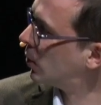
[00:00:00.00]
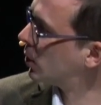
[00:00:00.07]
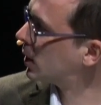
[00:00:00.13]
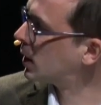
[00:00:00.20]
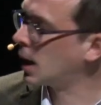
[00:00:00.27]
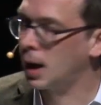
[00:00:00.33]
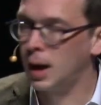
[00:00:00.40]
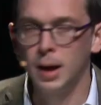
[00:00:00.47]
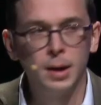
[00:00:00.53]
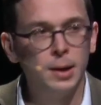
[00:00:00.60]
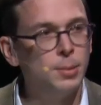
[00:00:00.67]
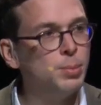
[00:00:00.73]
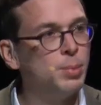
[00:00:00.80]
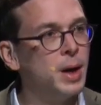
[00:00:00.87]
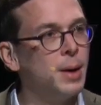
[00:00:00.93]
Kahle
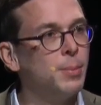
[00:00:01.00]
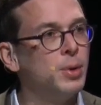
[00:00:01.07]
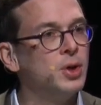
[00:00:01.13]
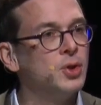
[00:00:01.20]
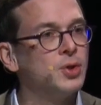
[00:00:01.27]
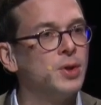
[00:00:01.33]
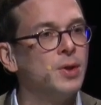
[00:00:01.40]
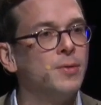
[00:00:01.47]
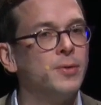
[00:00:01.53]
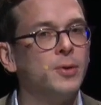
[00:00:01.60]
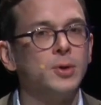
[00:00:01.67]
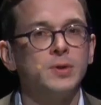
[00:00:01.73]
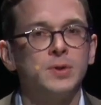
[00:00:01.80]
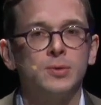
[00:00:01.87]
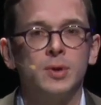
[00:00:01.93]
published the
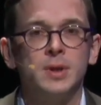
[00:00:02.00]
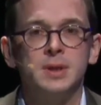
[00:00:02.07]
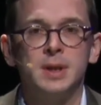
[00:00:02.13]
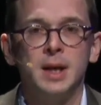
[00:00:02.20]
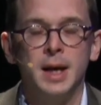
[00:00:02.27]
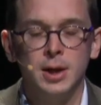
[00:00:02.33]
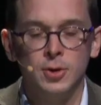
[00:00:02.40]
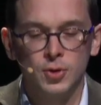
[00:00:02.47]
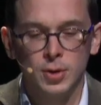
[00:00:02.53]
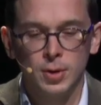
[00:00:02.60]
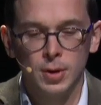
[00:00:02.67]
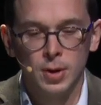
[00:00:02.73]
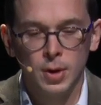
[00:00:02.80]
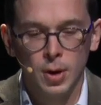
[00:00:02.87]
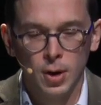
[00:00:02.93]
first
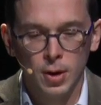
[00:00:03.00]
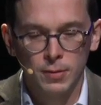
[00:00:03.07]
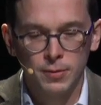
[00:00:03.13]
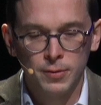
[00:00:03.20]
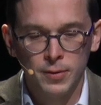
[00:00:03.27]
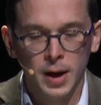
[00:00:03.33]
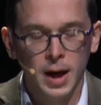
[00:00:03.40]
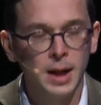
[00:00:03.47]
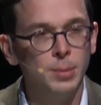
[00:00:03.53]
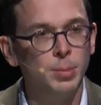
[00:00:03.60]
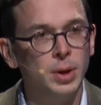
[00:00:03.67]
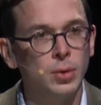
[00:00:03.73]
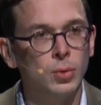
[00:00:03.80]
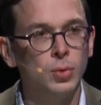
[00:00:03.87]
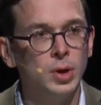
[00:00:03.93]
translation of
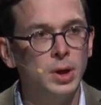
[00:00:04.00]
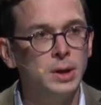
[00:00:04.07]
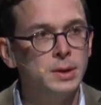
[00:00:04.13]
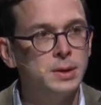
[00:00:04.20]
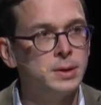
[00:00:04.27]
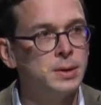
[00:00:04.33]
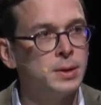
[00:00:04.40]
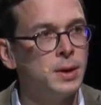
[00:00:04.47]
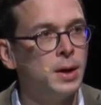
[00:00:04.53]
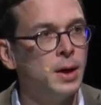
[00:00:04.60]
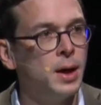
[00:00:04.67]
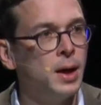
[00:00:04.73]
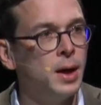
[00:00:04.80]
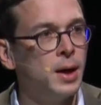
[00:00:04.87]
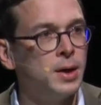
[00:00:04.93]
al-Biruni's
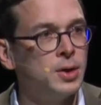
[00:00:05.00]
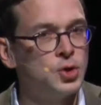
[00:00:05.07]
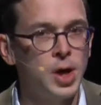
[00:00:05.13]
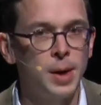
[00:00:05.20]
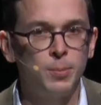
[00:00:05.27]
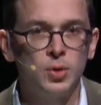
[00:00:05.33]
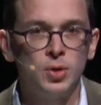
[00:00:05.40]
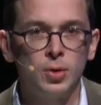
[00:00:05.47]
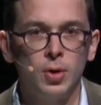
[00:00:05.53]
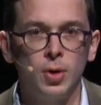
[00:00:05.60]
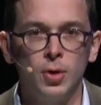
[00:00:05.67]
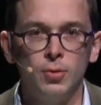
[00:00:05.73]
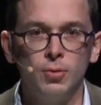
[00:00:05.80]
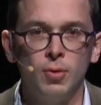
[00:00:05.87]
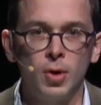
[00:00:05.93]
chapter
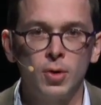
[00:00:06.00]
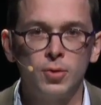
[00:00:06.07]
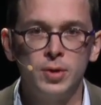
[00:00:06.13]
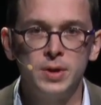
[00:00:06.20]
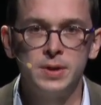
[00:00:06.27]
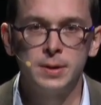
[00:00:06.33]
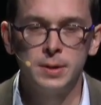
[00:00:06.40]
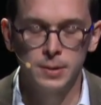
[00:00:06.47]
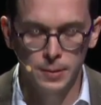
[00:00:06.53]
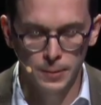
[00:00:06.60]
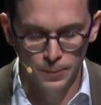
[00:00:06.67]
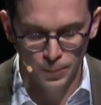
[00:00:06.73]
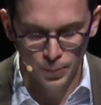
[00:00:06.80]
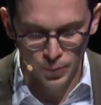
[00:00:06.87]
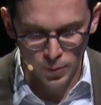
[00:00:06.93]
on rock crystal.
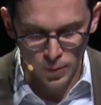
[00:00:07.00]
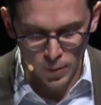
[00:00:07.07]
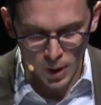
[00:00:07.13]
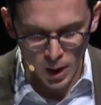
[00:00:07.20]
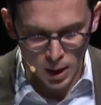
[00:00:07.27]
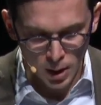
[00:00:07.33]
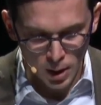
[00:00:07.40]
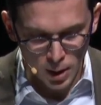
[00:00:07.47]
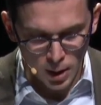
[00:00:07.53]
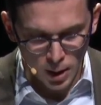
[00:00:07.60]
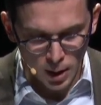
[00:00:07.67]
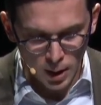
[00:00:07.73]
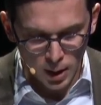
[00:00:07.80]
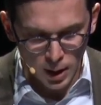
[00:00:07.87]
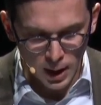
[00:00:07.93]

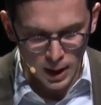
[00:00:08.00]
And